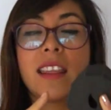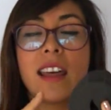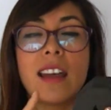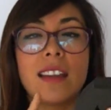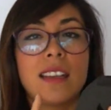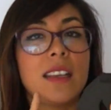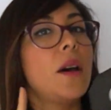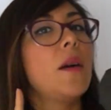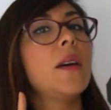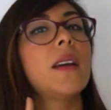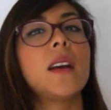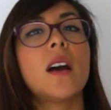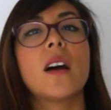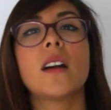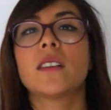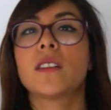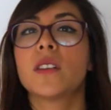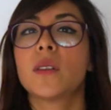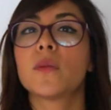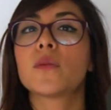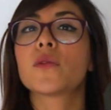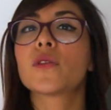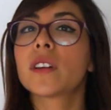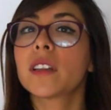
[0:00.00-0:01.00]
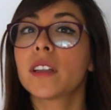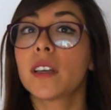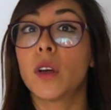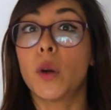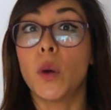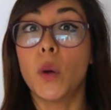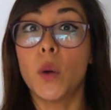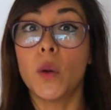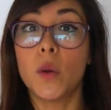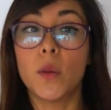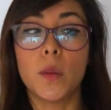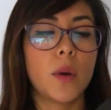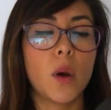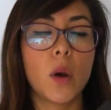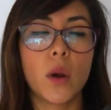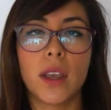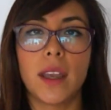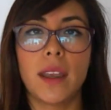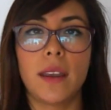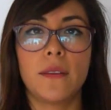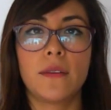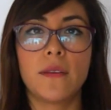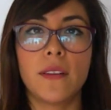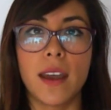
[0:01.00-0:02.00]
That's how I got some really cool
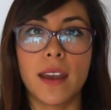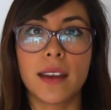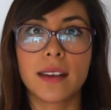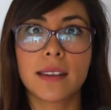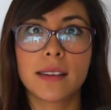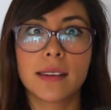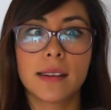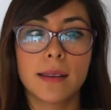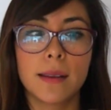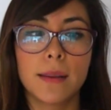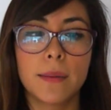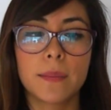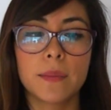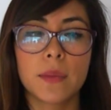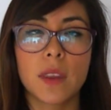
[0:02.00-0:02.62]
bokeh effects.